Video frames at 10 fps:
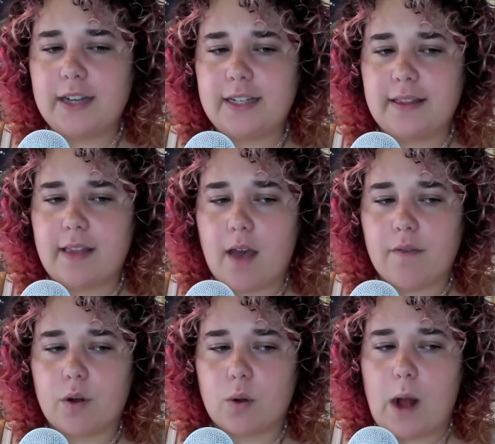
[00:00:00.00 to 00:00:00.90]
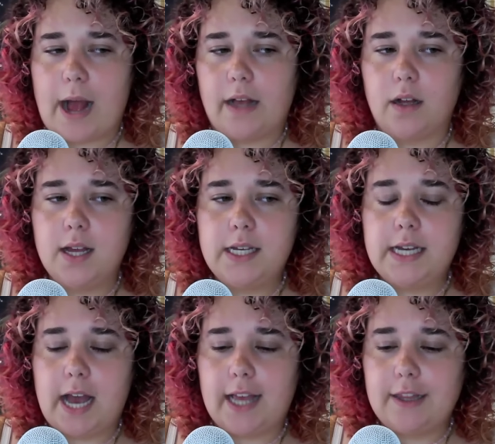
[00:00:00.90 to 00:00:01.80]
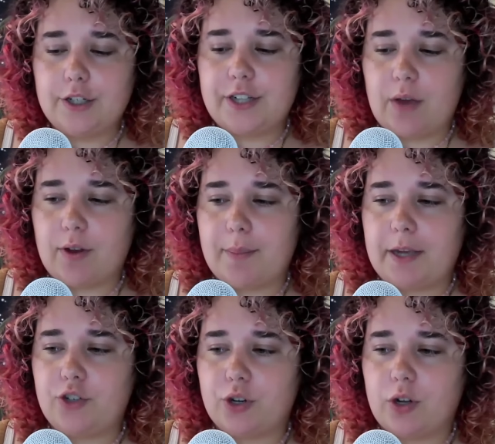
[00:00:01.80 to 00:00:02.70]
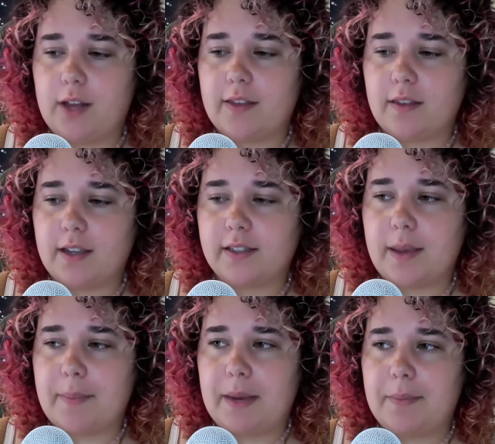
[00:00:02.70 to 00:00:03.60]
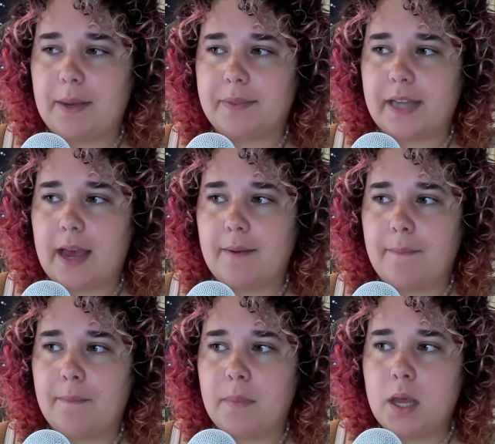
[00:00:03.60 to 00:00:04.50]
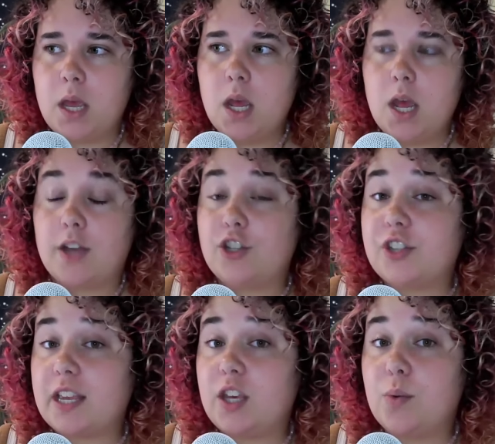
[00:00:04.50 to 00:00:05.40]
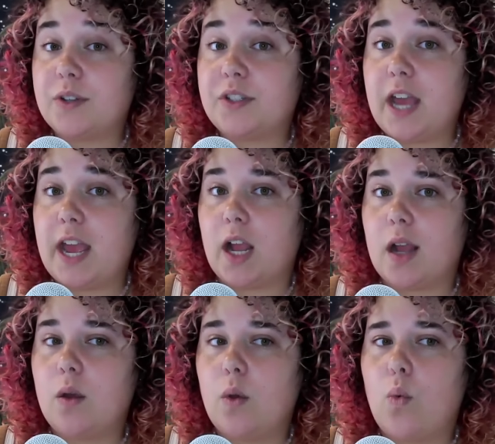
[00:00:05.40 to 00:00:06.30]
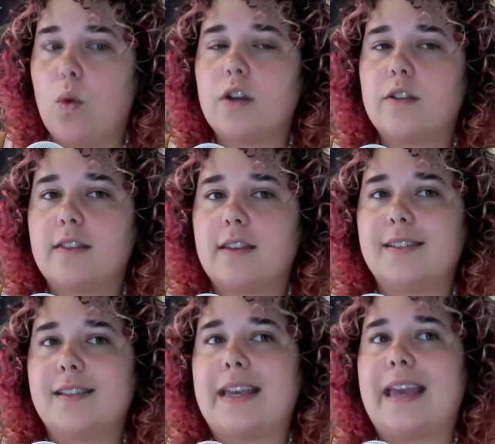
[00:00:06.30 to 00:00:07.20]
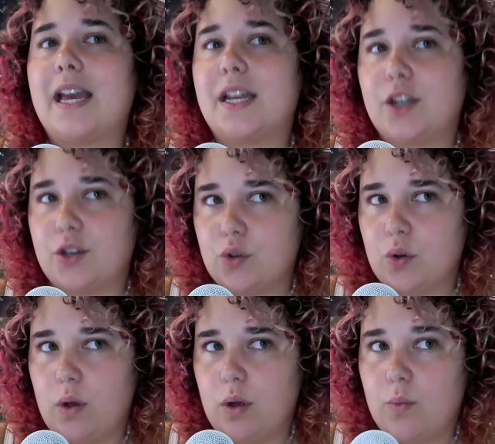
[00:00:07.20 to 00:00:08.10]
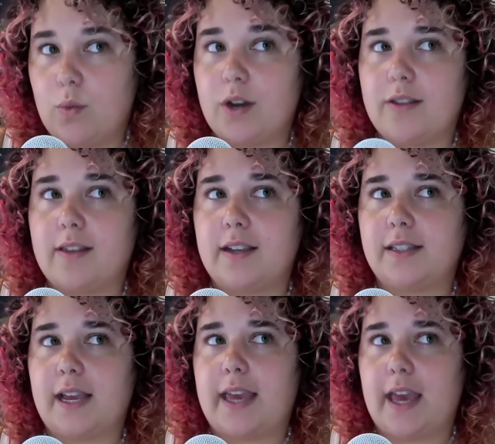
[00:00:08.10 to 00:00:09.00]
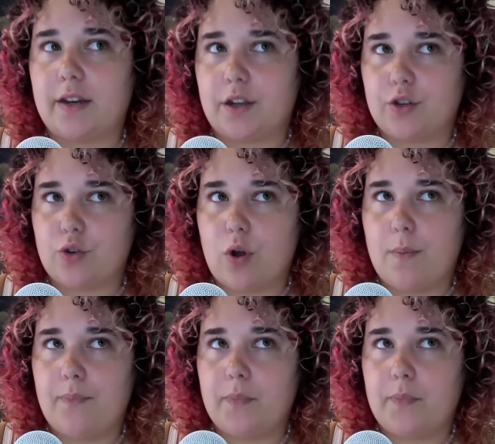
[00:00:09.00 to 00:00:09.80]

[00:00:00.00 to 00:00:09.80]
I did that for a while, I looked down at my journal at the things that made me upset. And just like you were saying, what are the things I can control? What are the things I can't control?